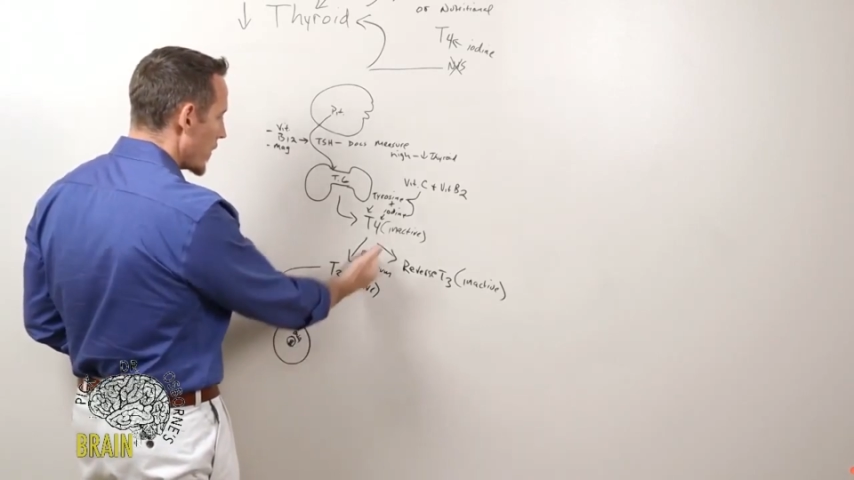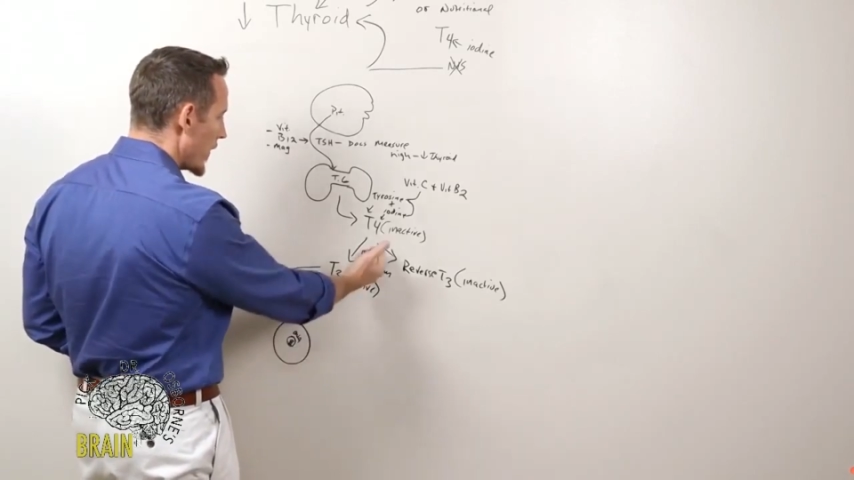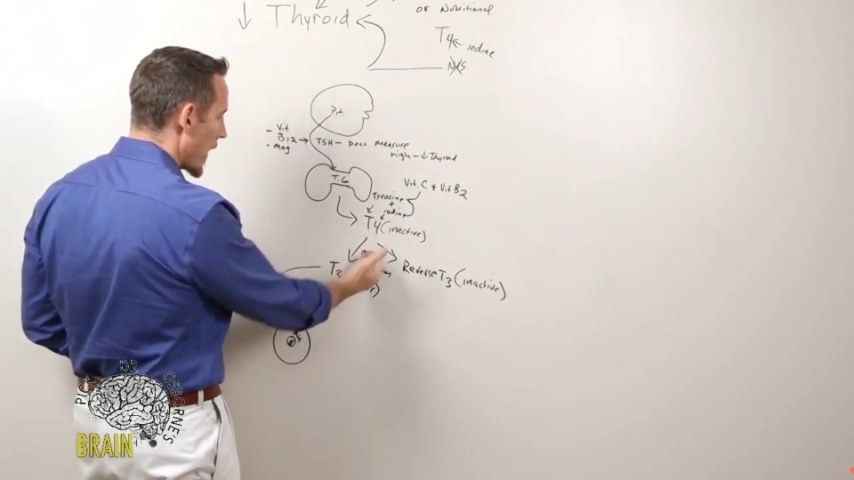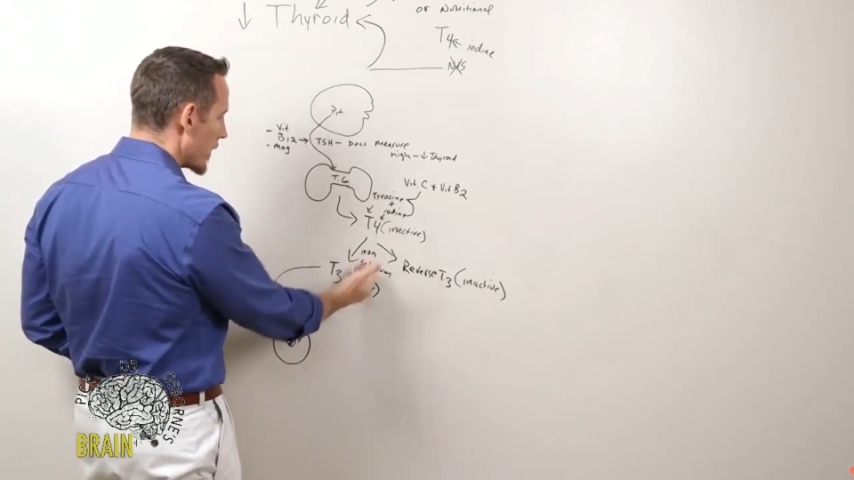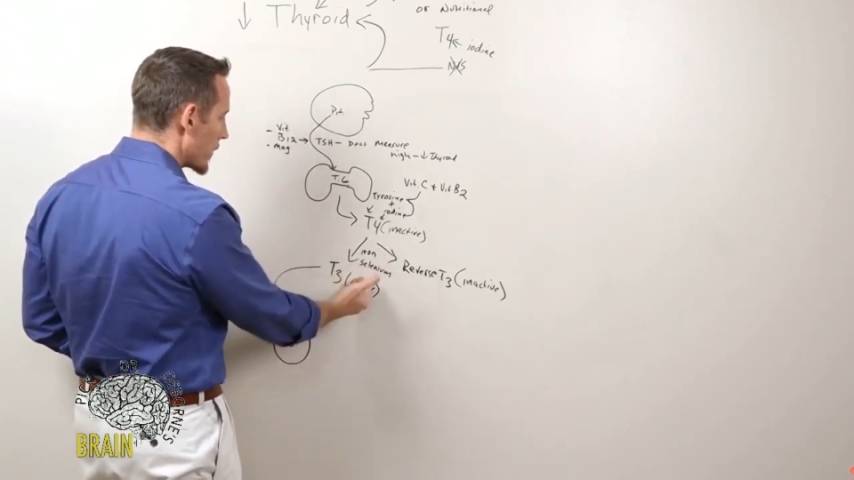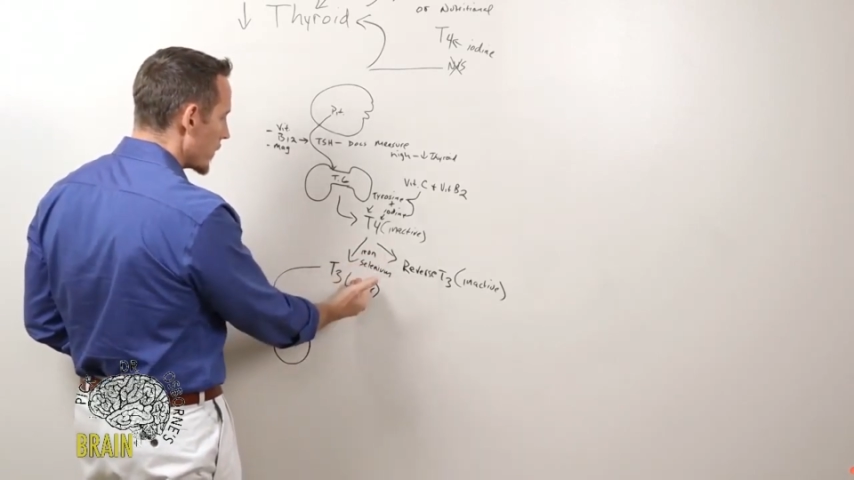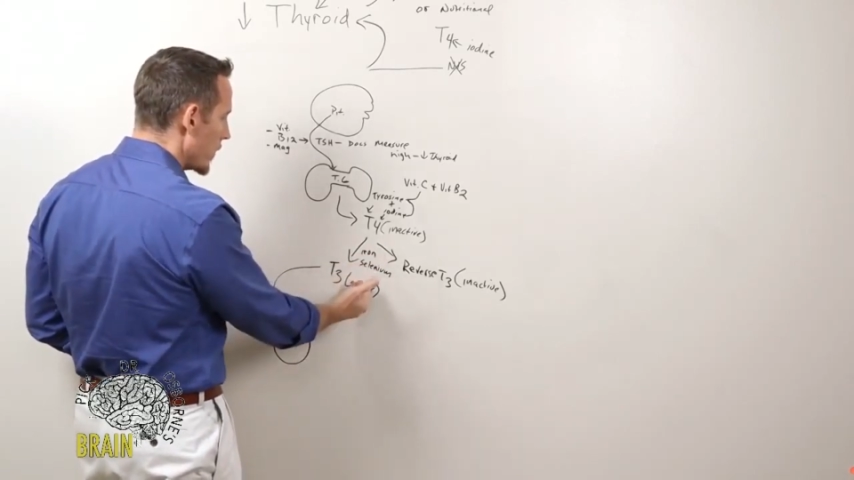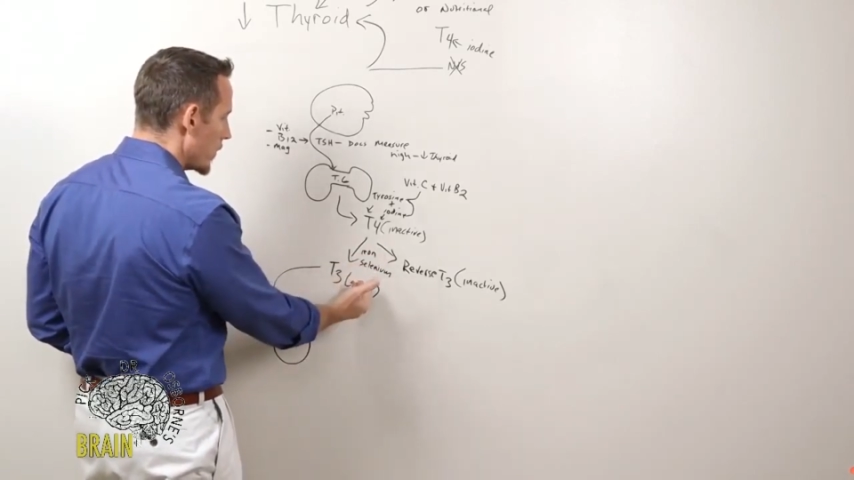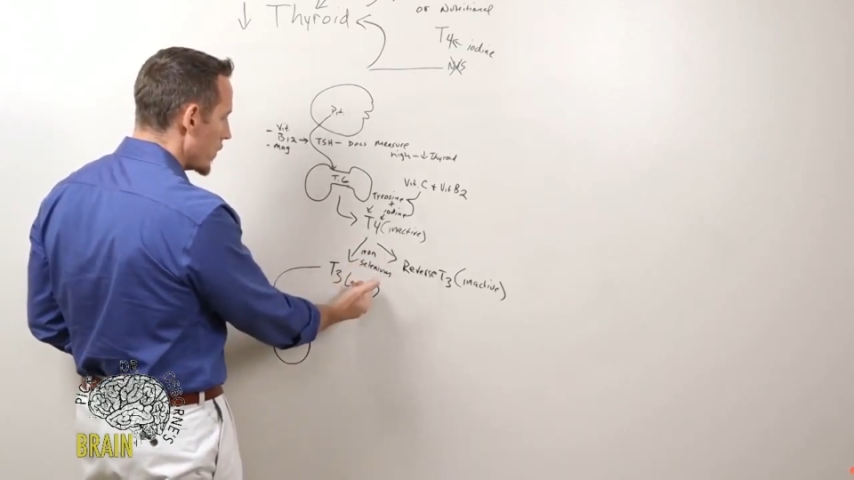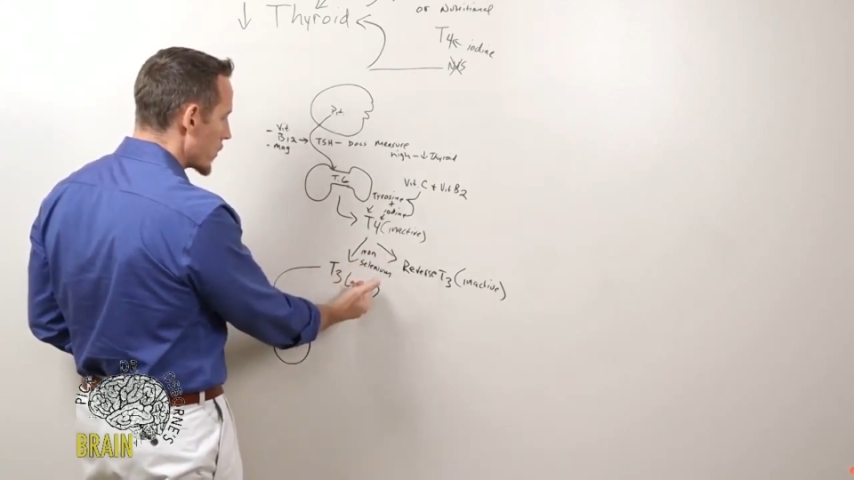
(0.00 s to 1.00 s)
we've added 2
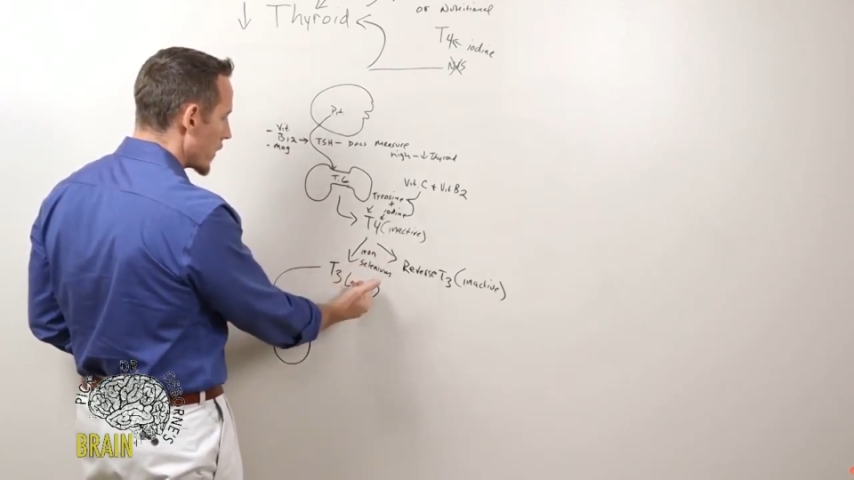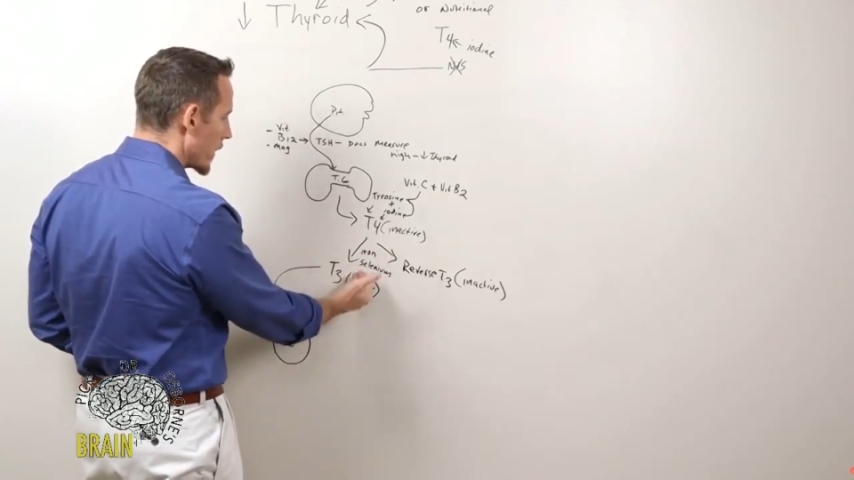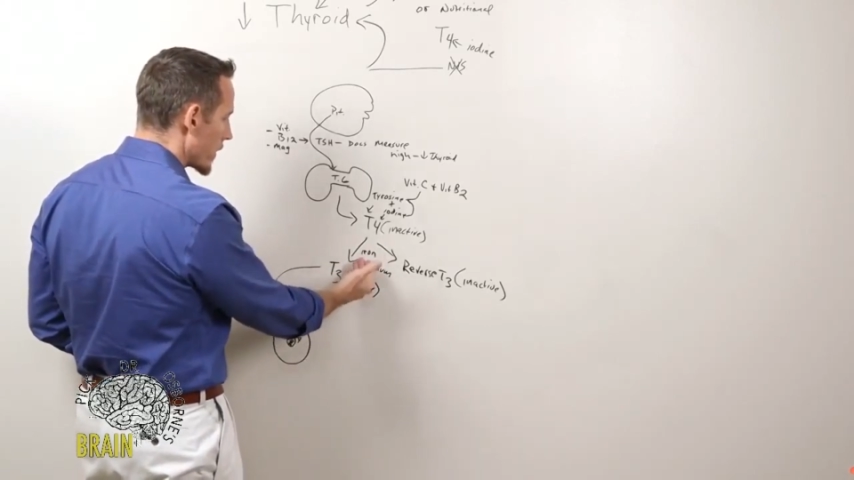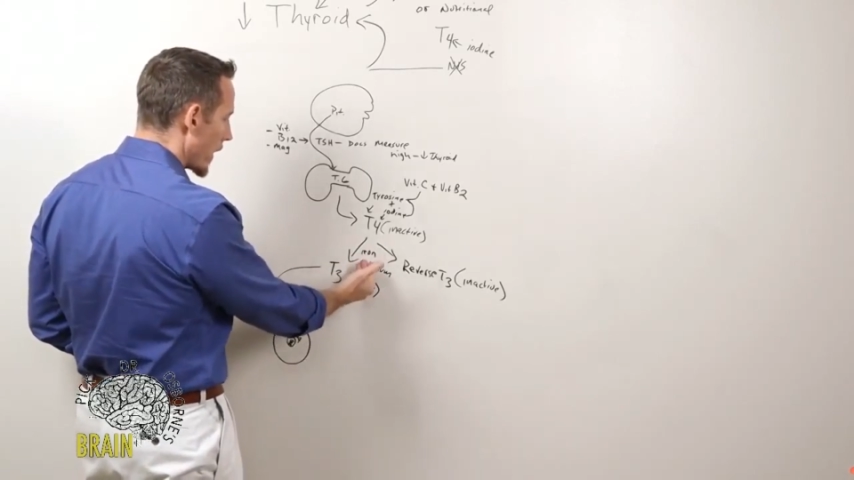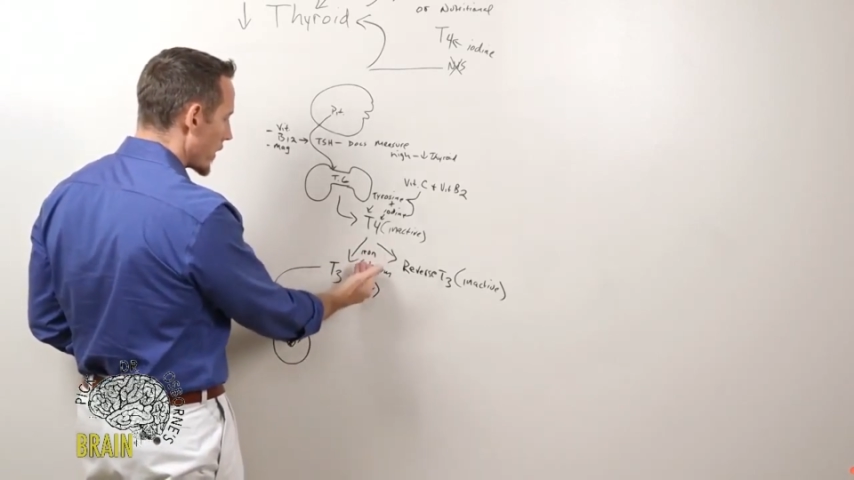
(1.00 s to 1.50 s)
new nutrients,